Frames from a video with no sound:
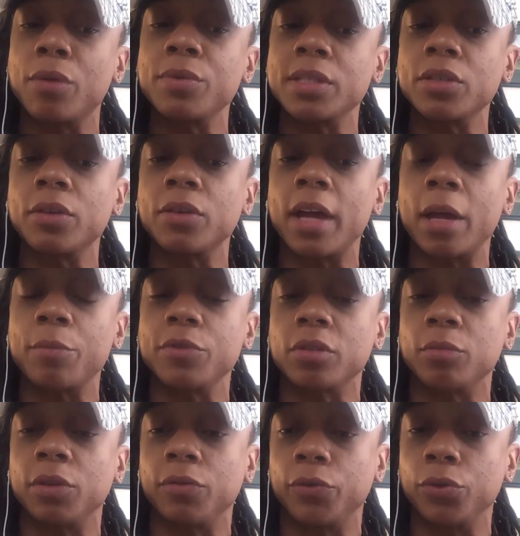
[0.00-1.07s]
So I was still able
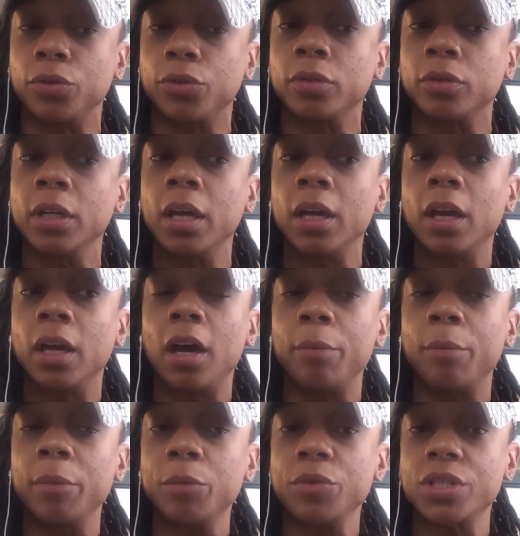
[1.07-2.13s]
to be full.
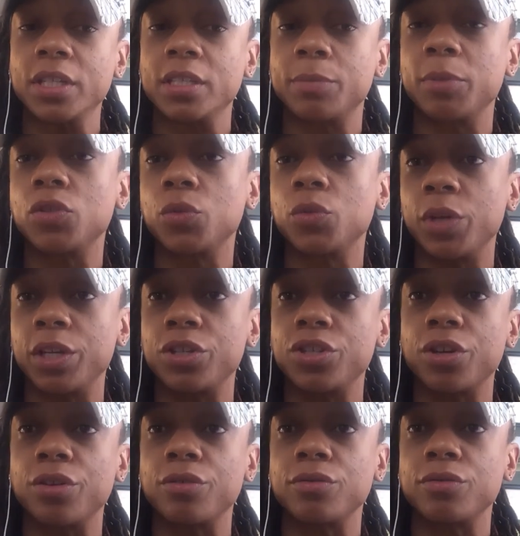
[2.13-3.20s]
It was just between
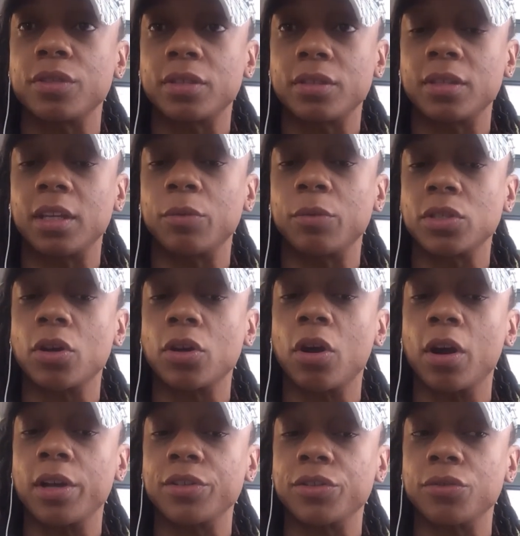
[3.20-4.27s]
shows, it was
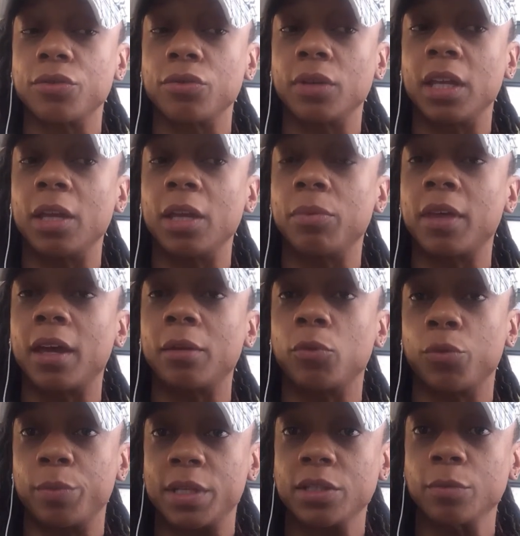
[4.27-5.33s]
hard to keep
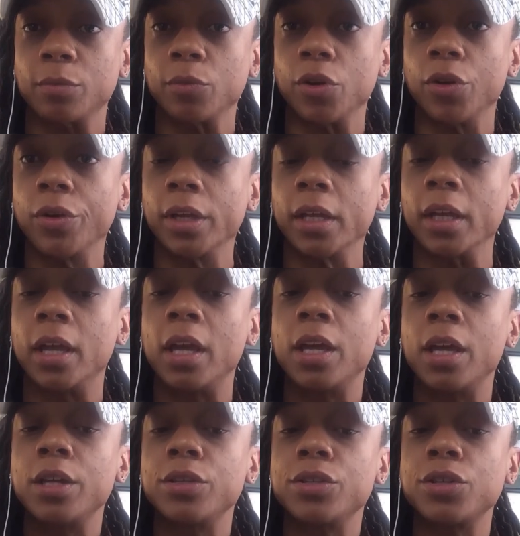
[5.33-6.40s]
that momentum going.
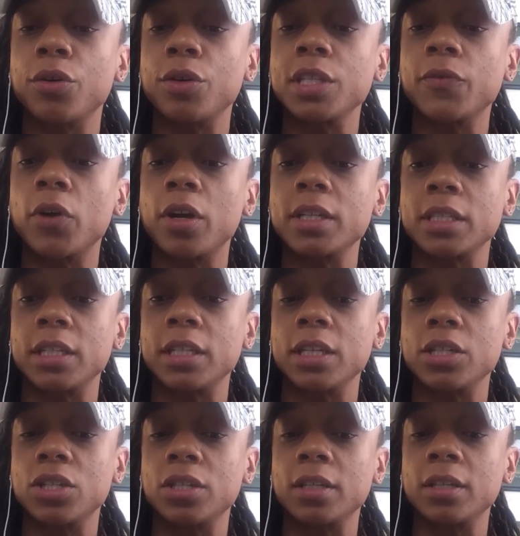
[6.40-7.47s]
Yeah. So as far as
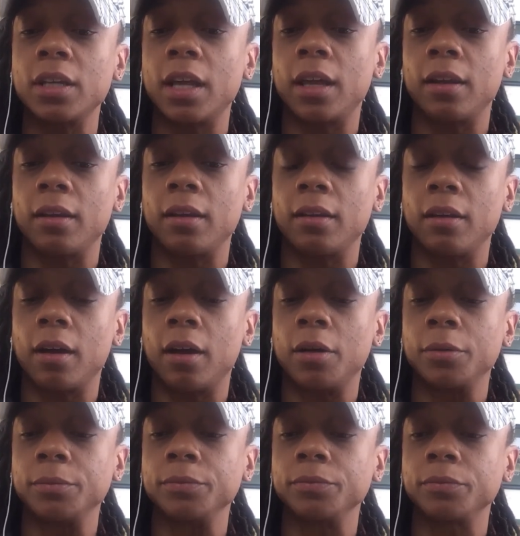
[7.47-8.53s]
Legion and
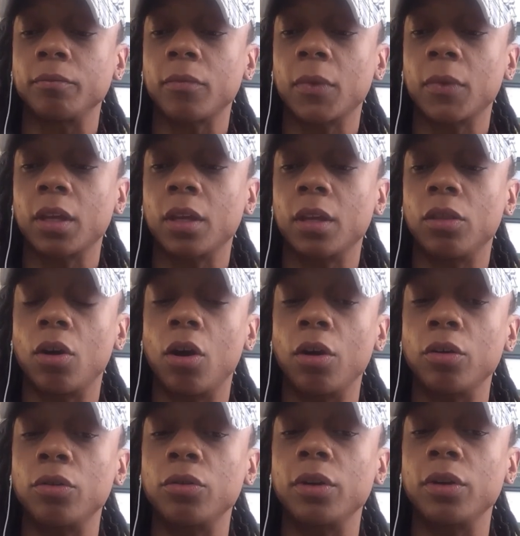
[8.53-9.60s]
the
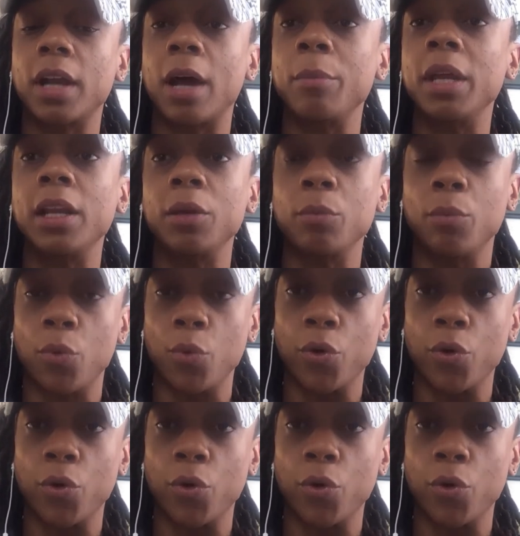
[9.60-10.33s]
Arnold, I'm eating